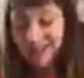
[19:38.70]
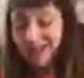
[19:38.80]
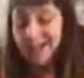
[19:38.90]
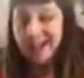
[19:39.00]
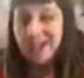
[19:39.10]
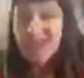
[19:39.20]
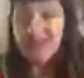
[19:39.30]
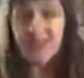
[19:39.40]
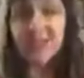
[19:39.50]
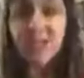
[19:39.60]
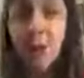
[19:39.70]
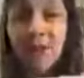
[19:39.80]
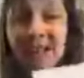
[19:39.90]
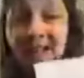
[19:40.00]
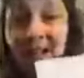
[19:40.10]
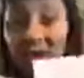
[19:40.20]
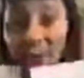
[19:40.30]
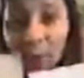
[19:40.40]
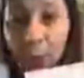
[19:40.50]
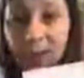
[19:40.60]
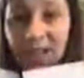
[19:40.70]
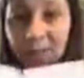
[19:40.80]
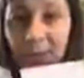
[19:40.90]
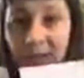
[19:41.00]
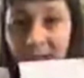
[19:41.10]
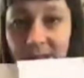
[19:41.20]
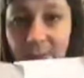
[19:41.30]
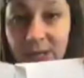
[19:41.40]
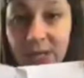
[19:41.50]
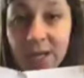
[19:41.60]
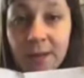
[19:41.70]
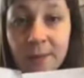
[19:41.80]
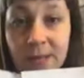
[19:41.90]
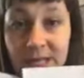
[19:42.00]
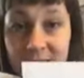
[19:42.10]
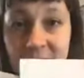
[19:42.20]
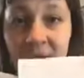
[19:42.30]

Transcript: could have done. So I now have my pattern paper piece